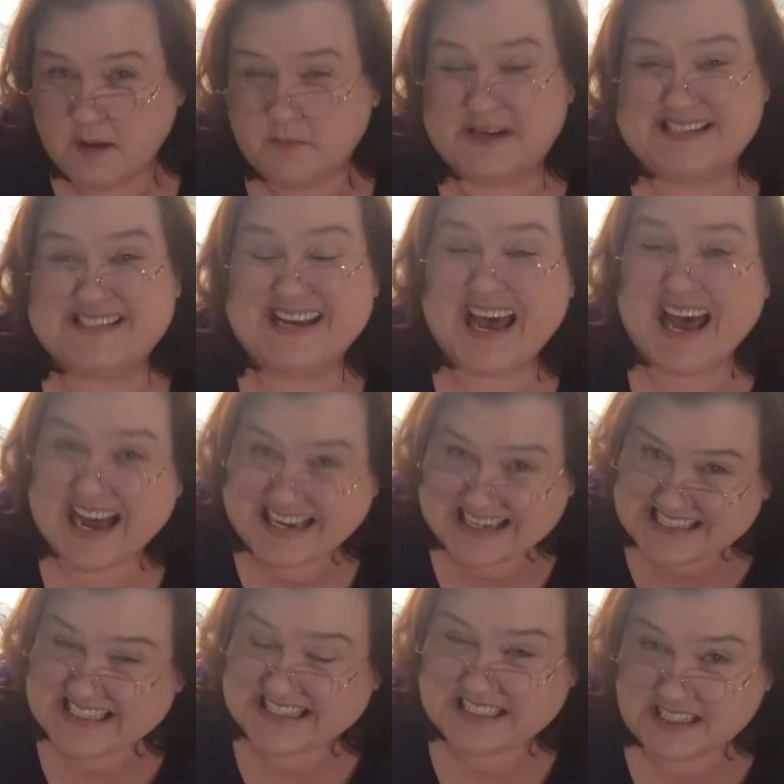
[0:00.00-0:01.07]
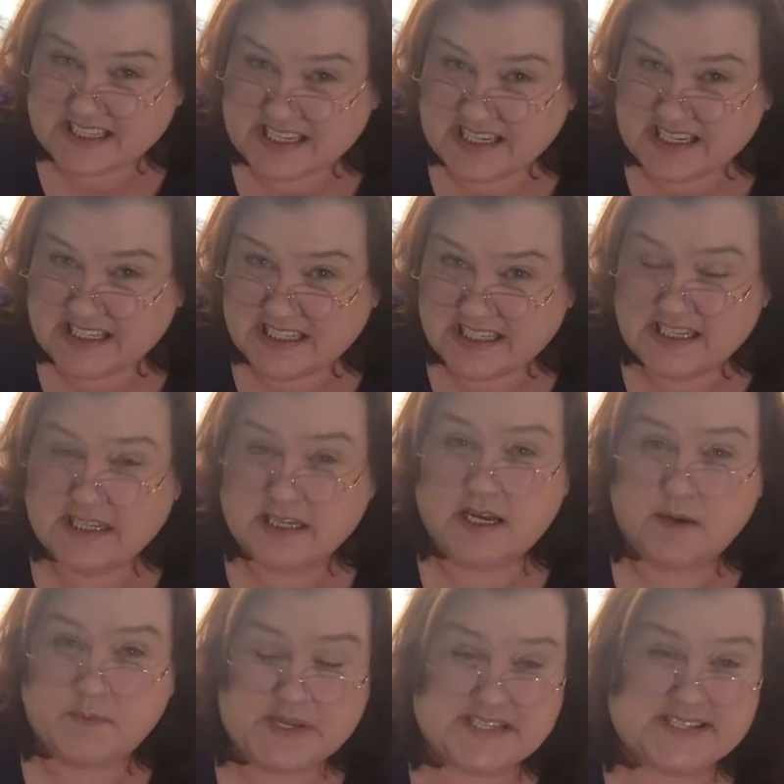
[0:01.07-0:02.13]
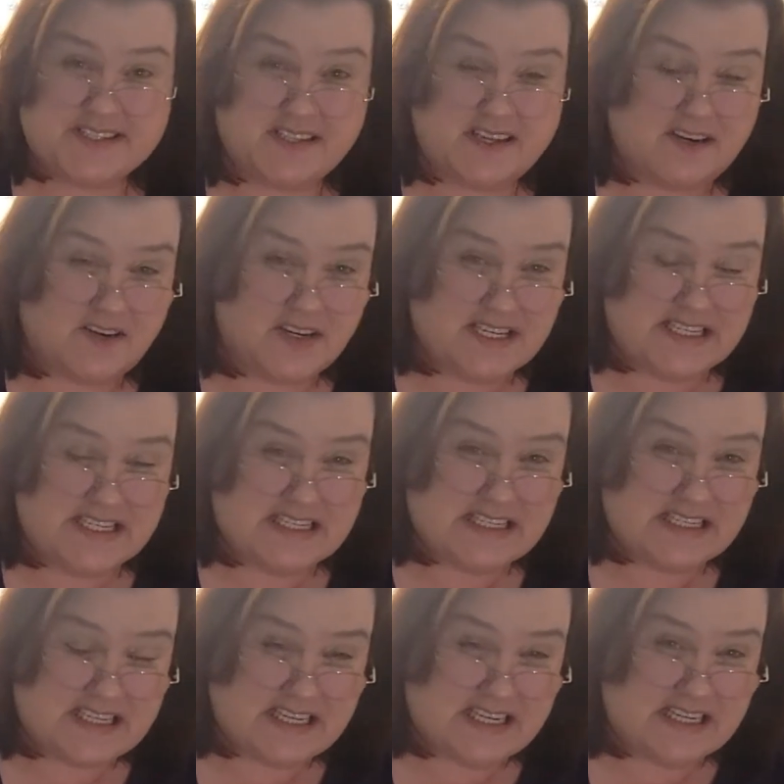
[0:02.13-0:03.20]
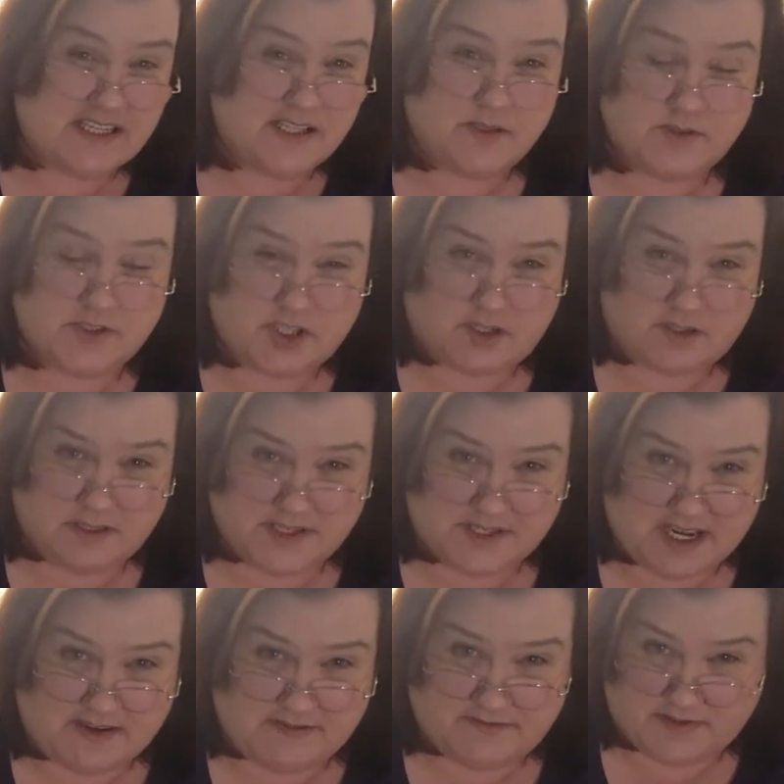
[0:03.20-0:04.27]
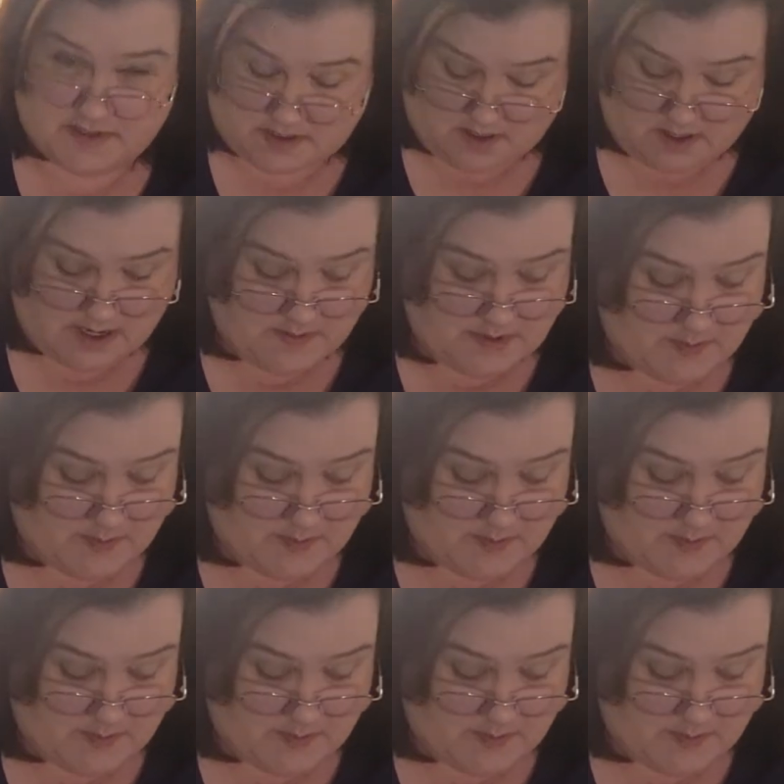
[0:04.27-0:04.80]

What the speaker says: But technically, epistolary can include journal stuff. So I